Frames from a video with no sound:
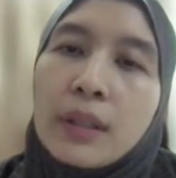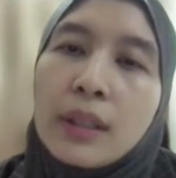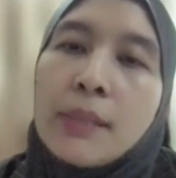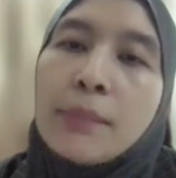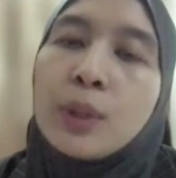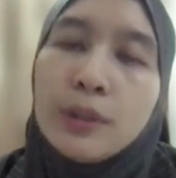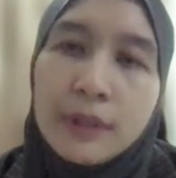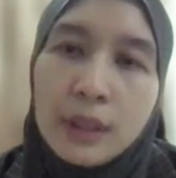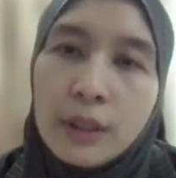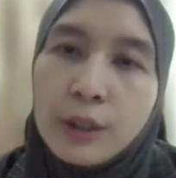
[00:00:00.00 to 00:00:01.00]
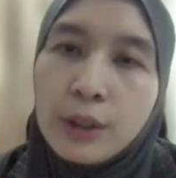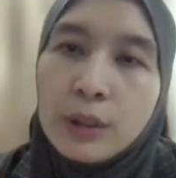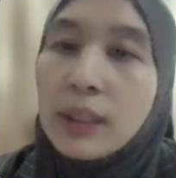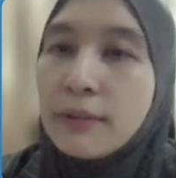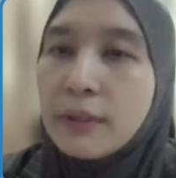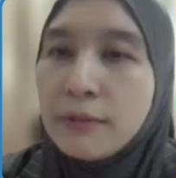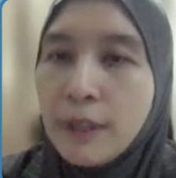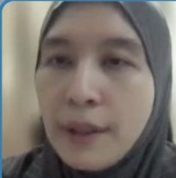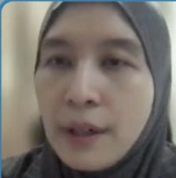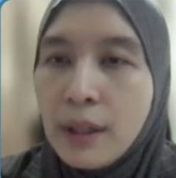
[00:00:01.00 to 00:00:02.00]
improve the control even
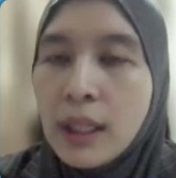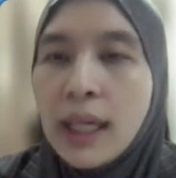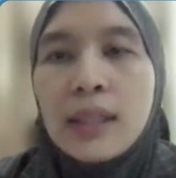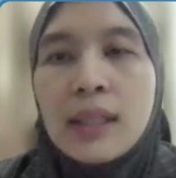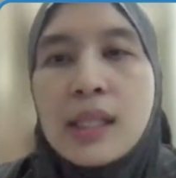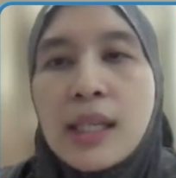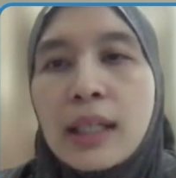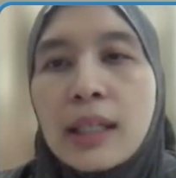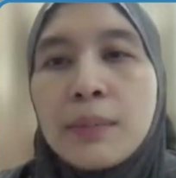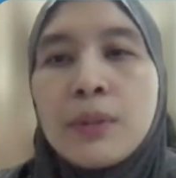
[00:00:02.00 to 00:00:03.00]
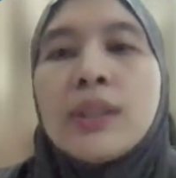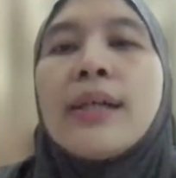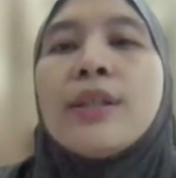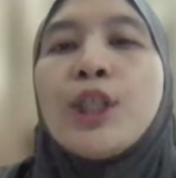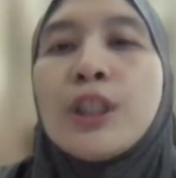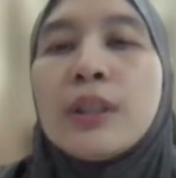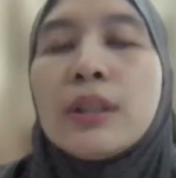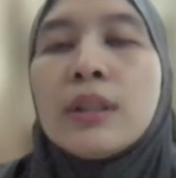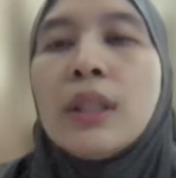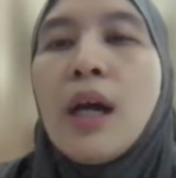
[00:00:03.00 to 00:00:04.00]
further and detect the
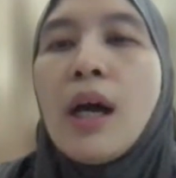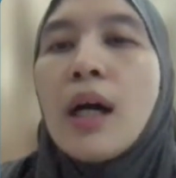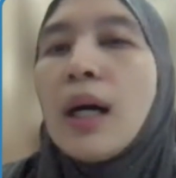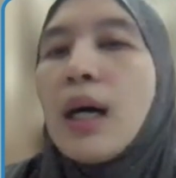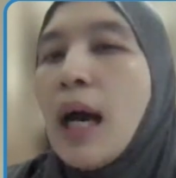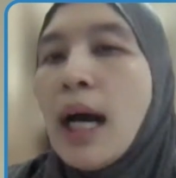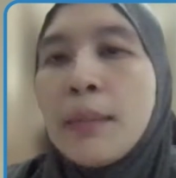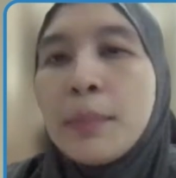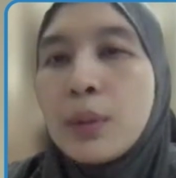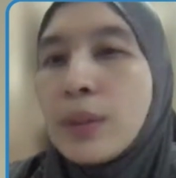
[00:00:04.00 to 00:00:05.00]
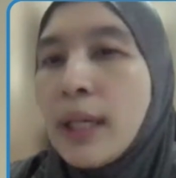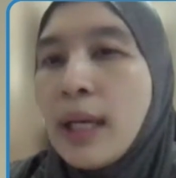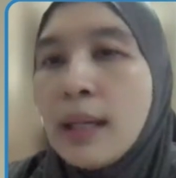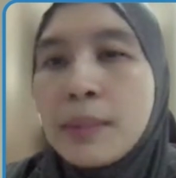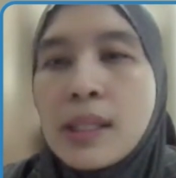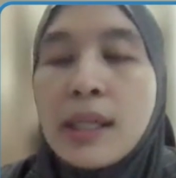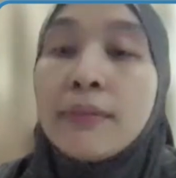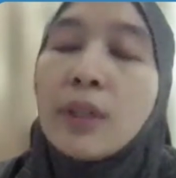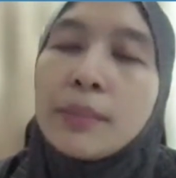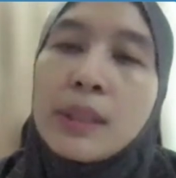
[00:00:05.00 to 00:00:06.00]
potential hypo and hypers that
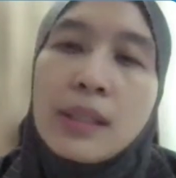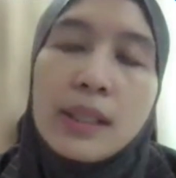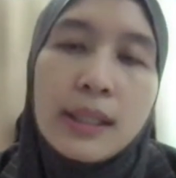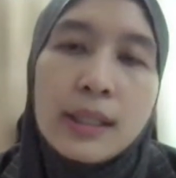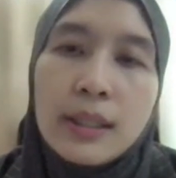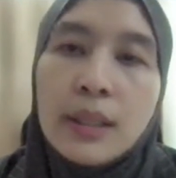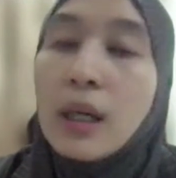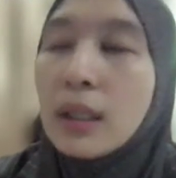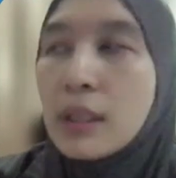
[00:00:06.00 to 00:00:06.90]
have not been detected, all